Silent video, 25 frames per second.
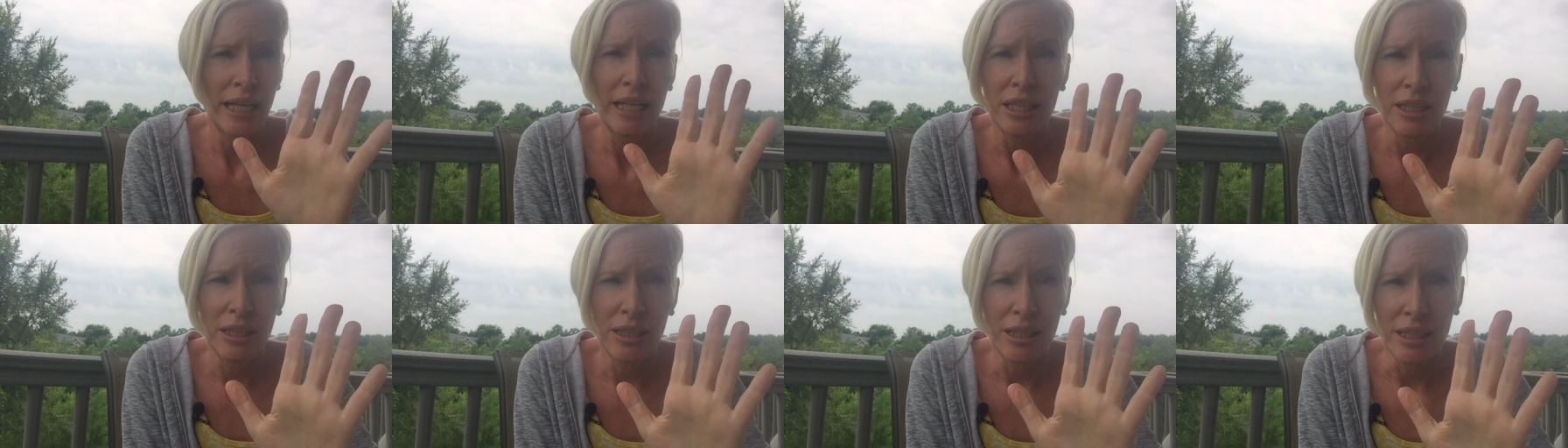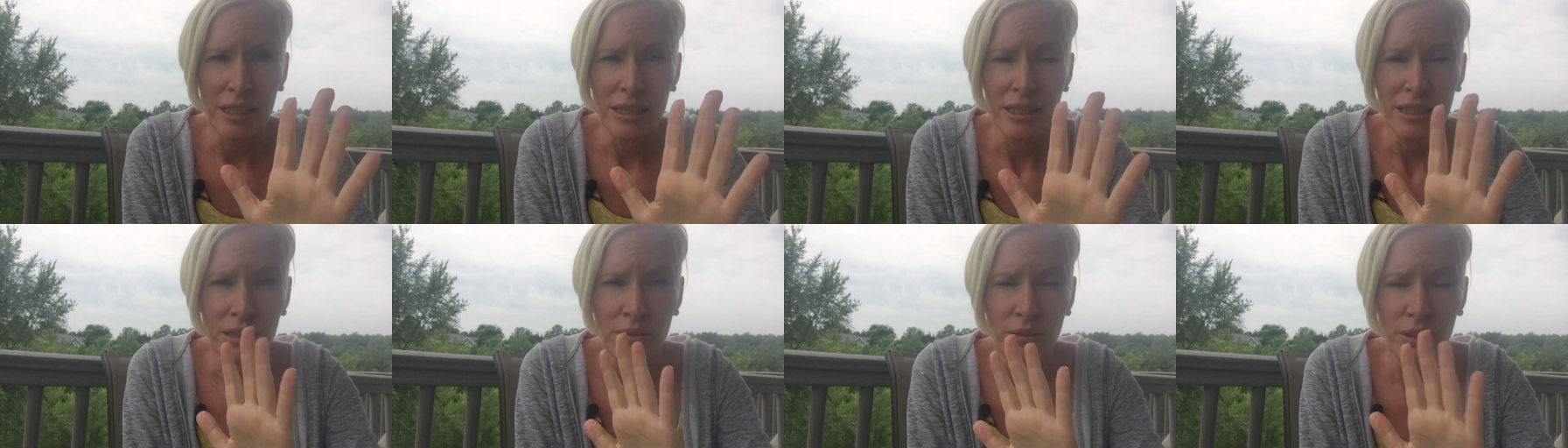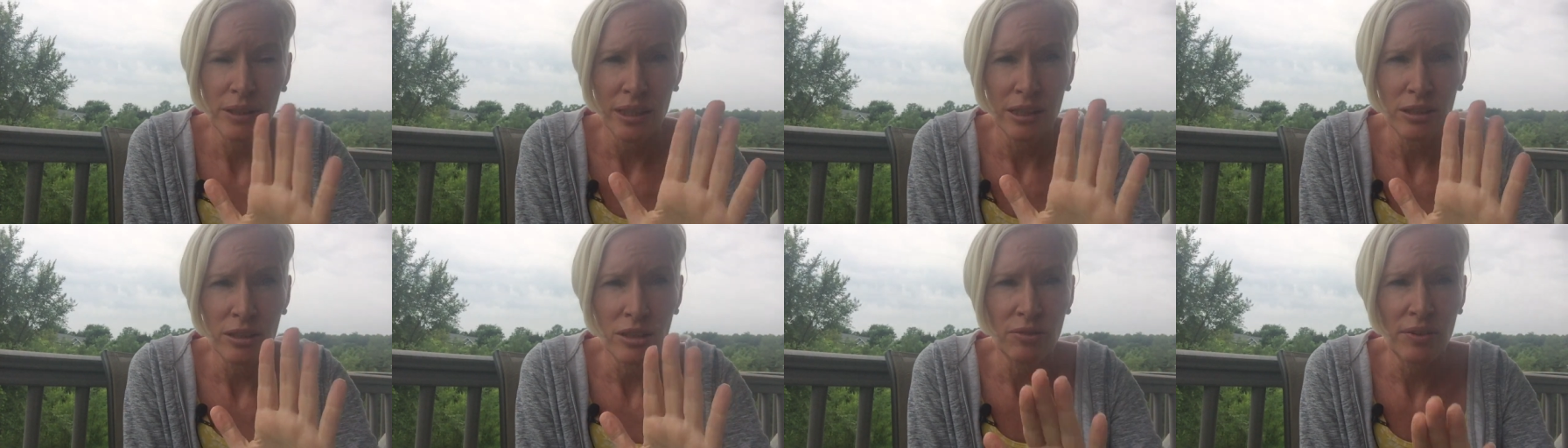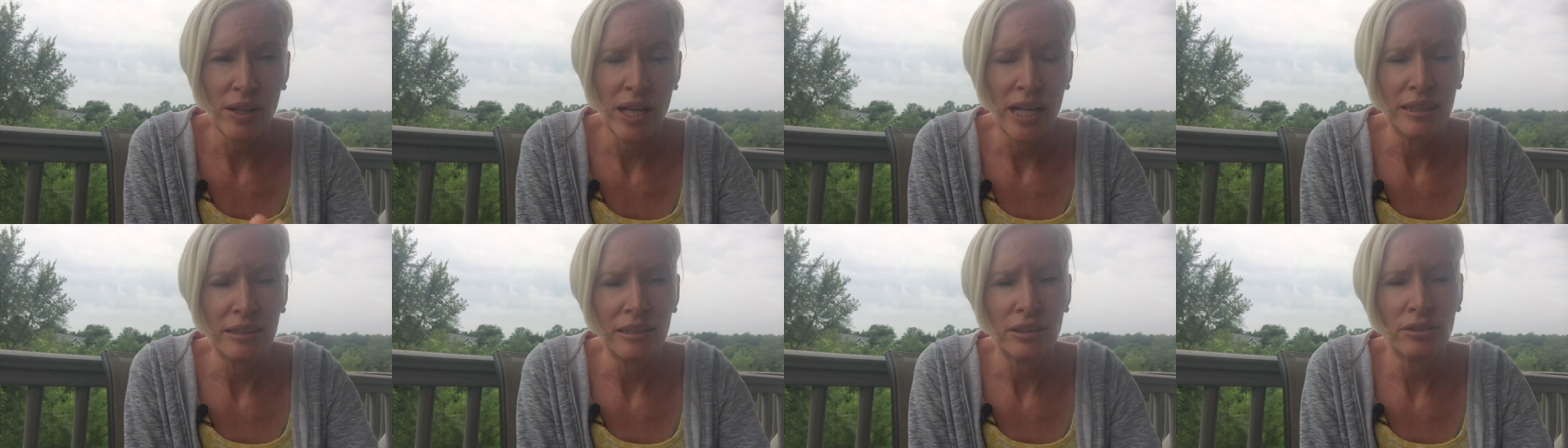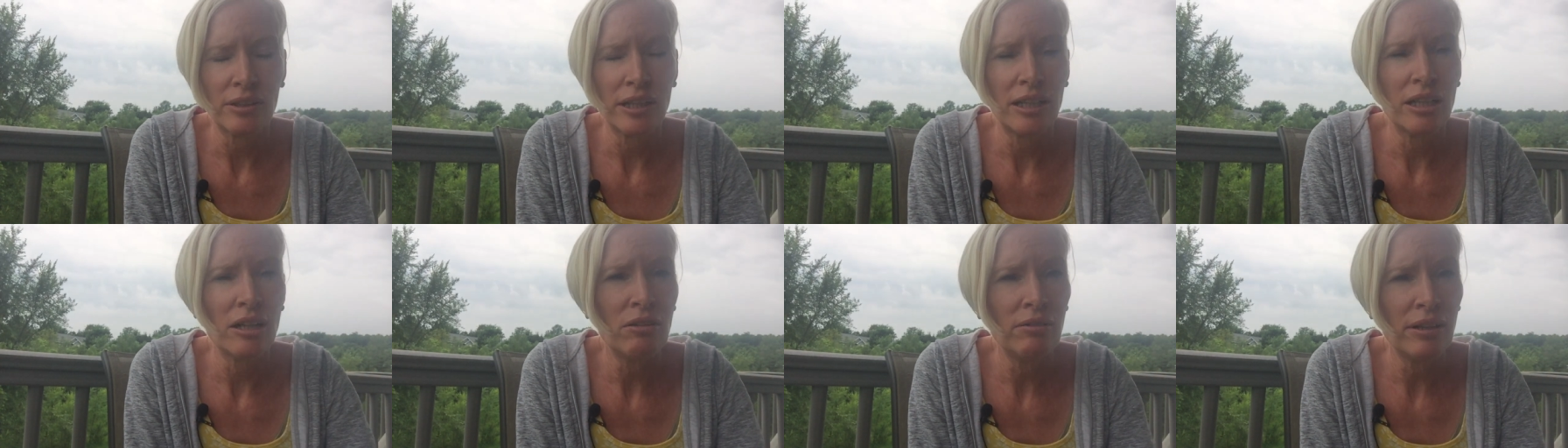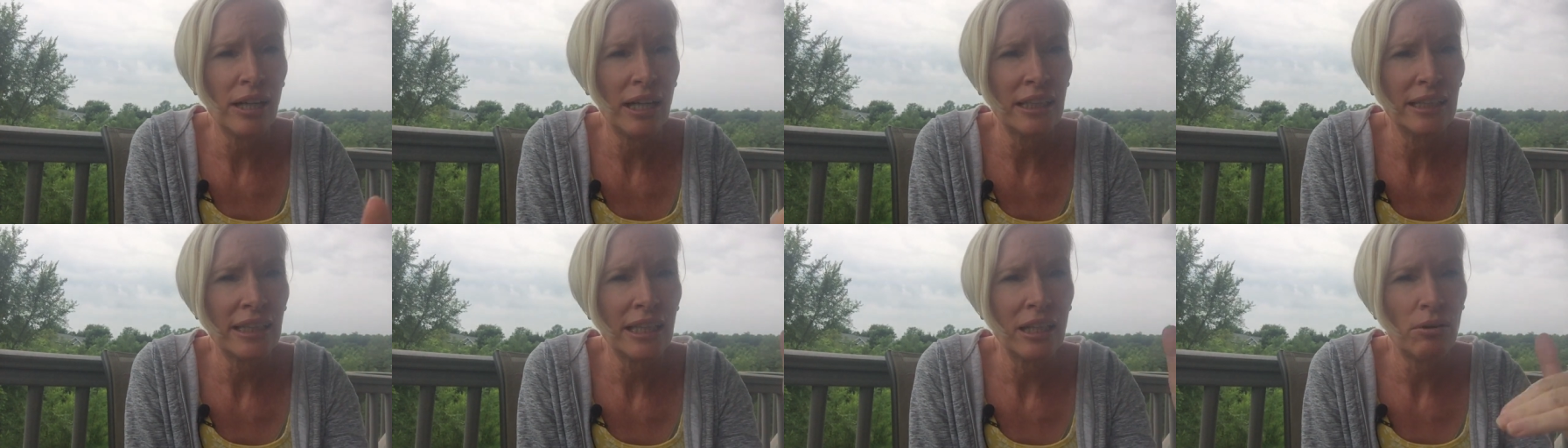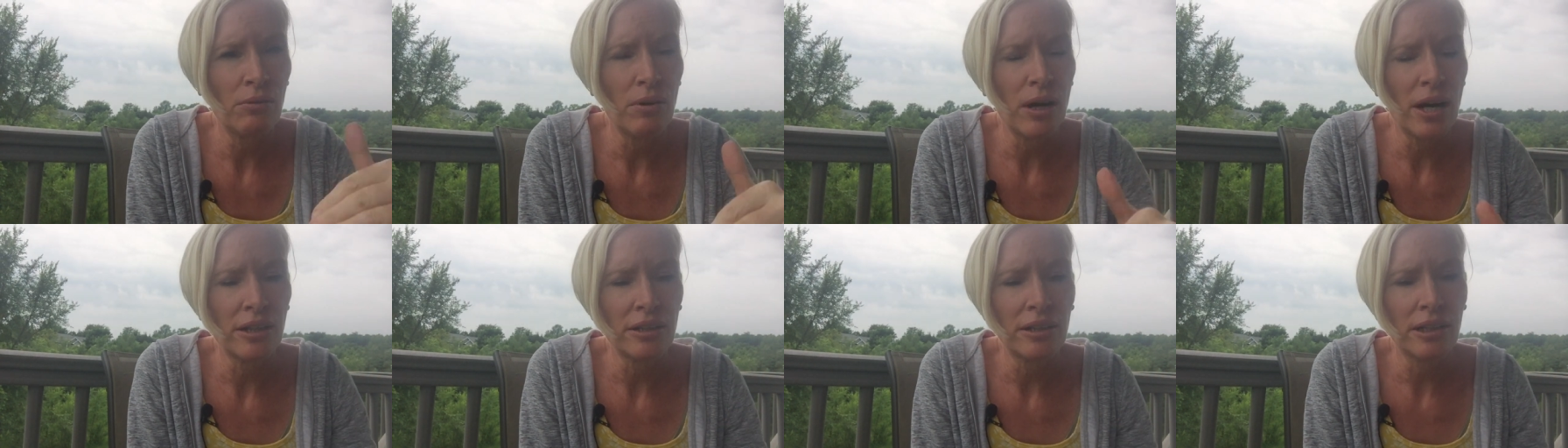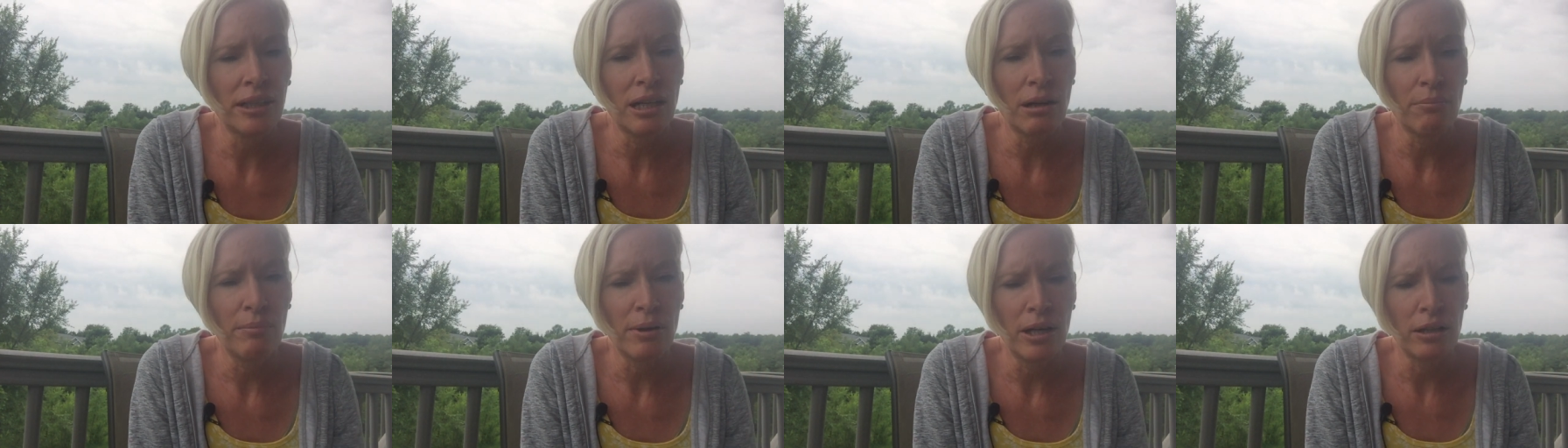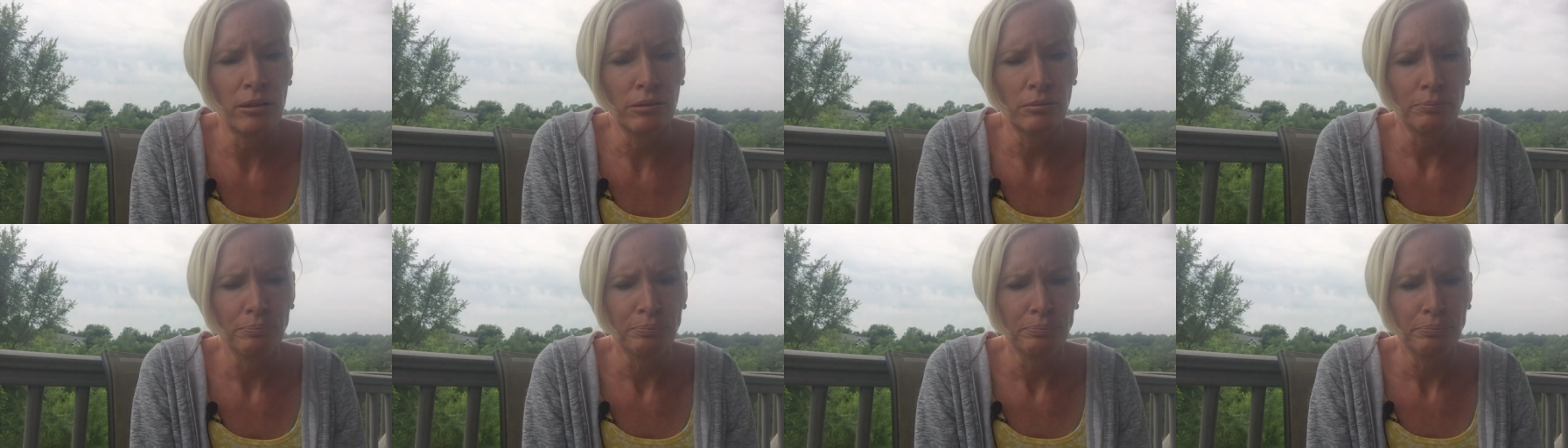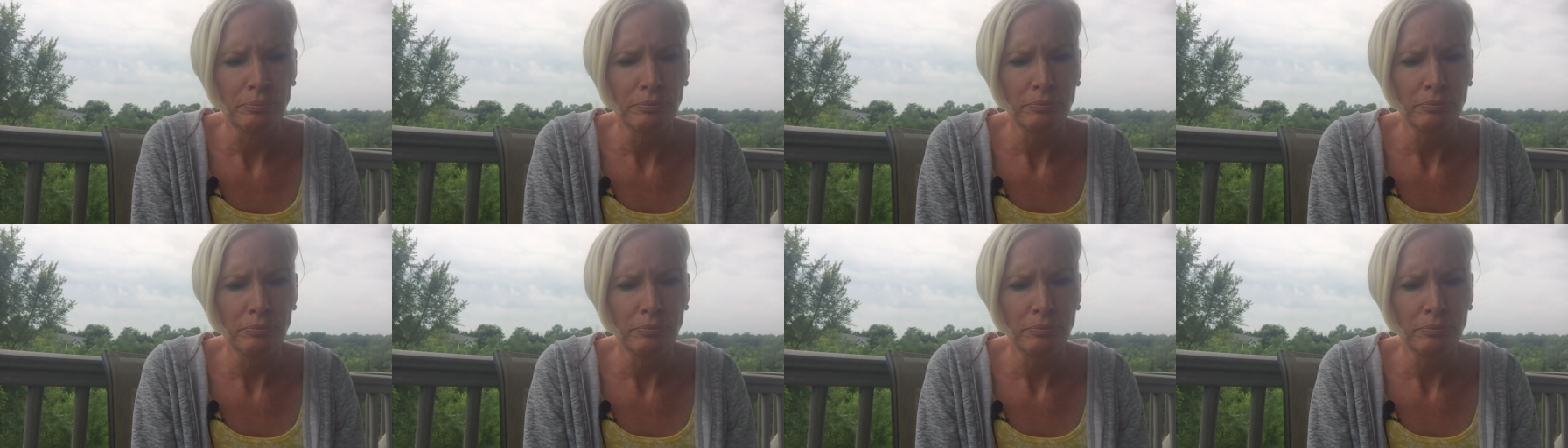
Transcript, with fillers: thank goodness everything is fine. So I go in, get water, come out.